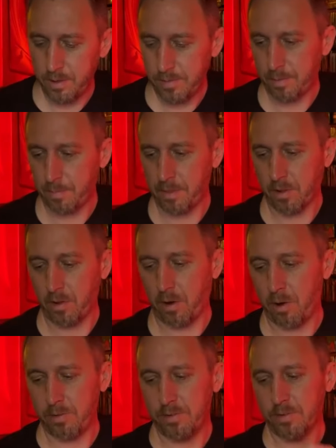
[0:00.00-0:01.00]
Some of the
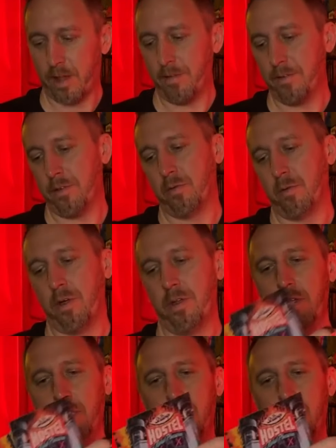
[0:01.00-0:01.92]
cards inside of this one.